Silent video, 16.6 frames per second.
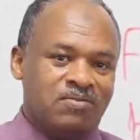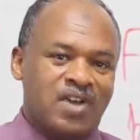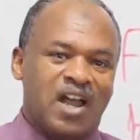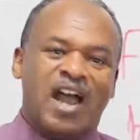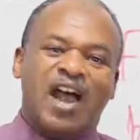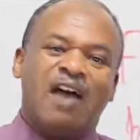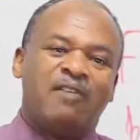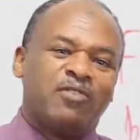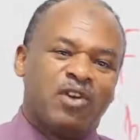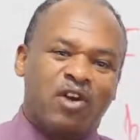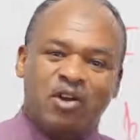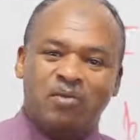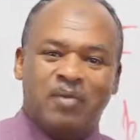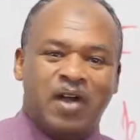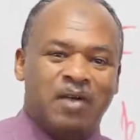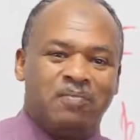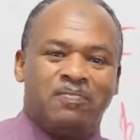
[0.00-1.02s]
I haven't got
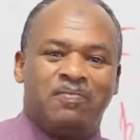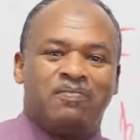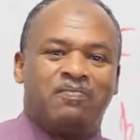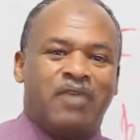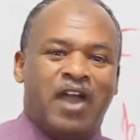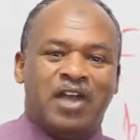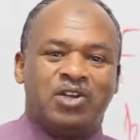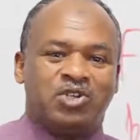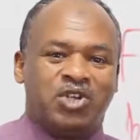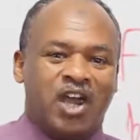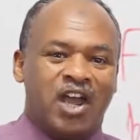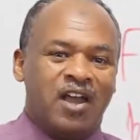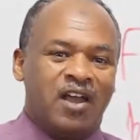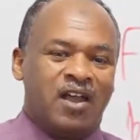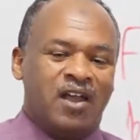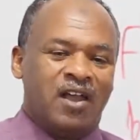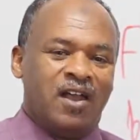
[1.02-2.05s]
my
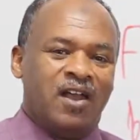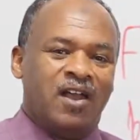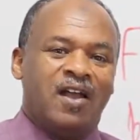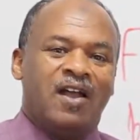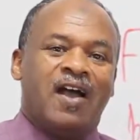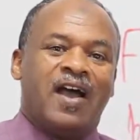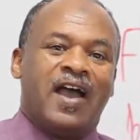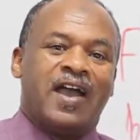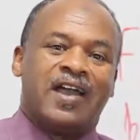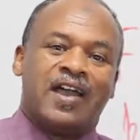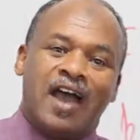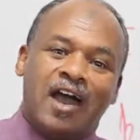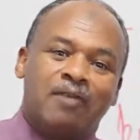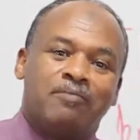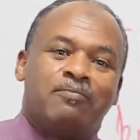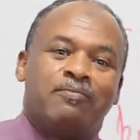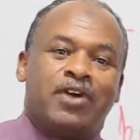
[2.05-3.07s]
paycheck. I
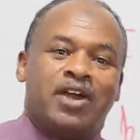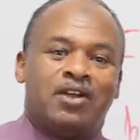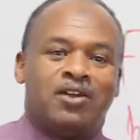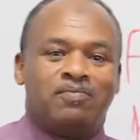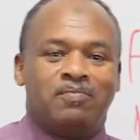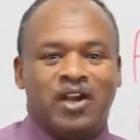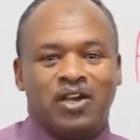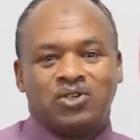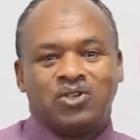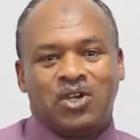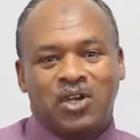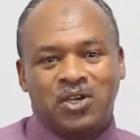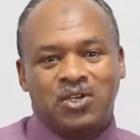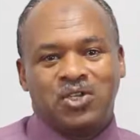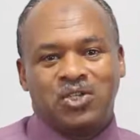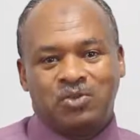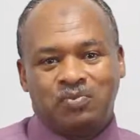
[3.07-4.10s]
can't pay my
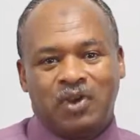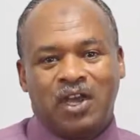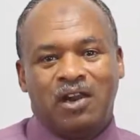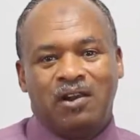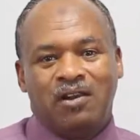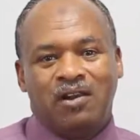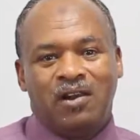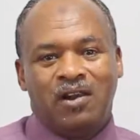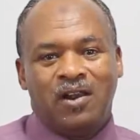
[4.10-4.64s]
utilities bill.